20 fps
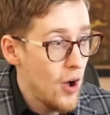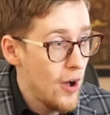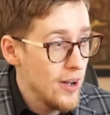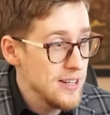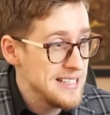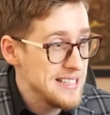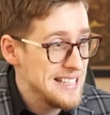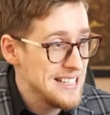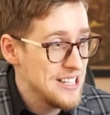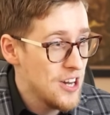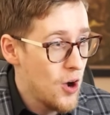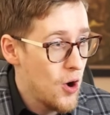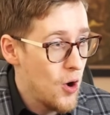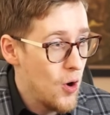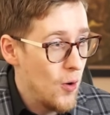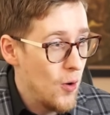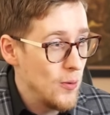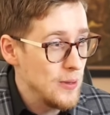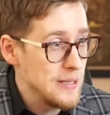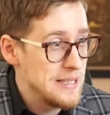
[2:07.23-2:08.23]
Austin
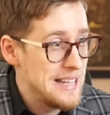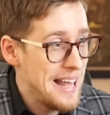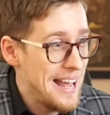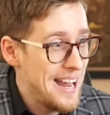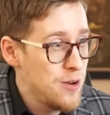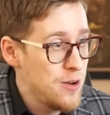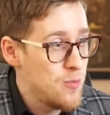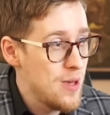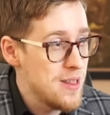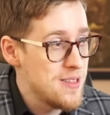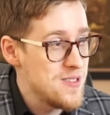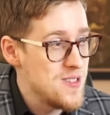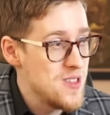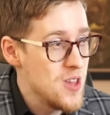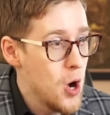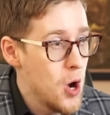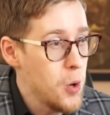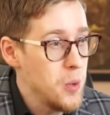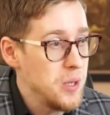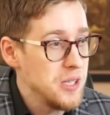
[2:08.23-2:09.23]
all day with
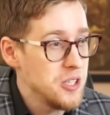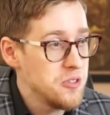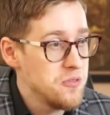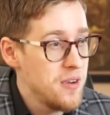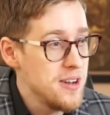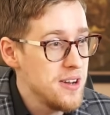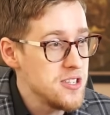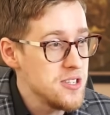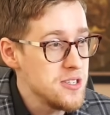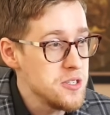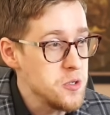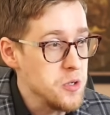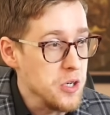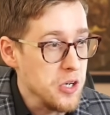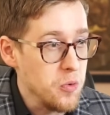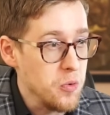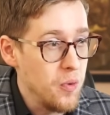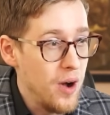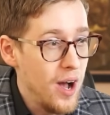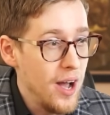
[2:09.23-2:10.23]
no interventions
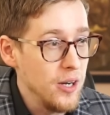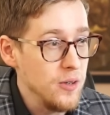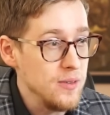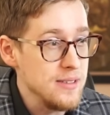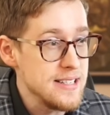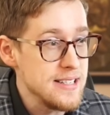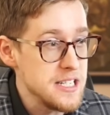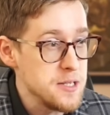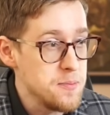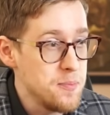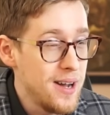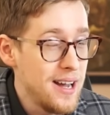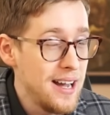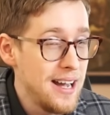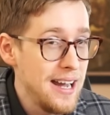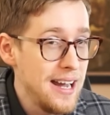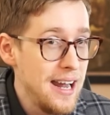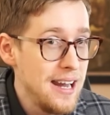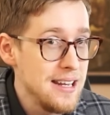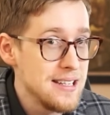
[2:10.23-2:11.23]
required
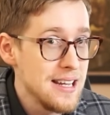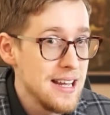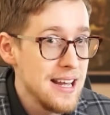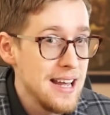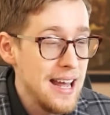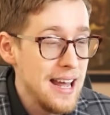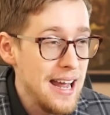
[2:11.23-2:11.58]
despite